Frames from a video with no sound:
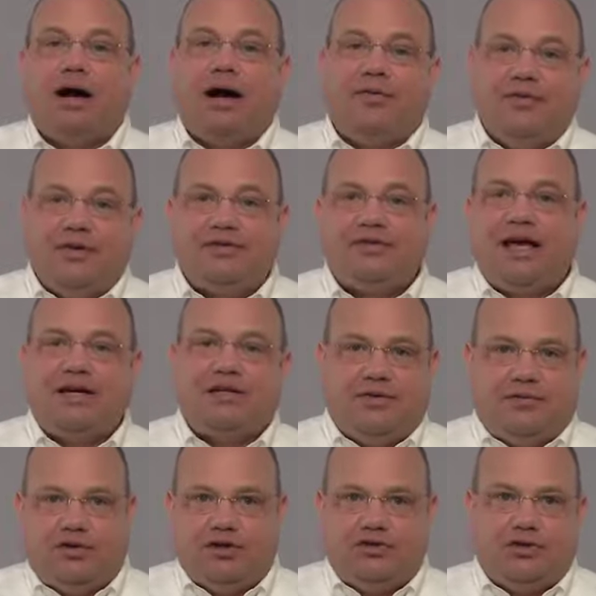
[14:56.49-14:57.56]
on the date
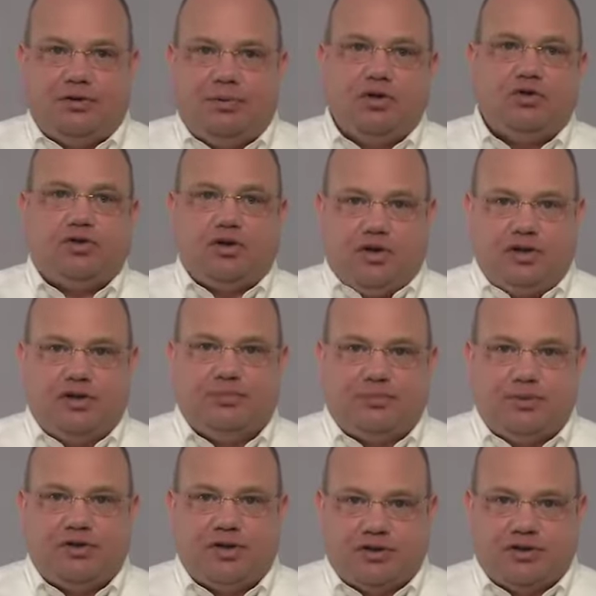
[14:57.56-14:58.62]
of distribution or
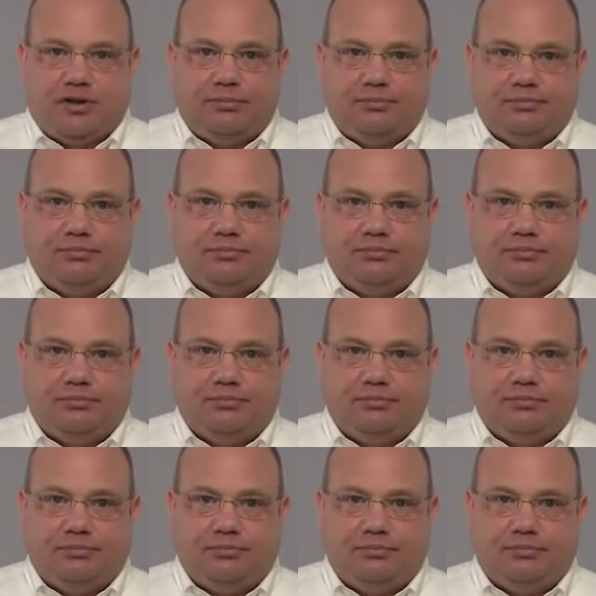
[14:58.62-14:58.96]
disposition.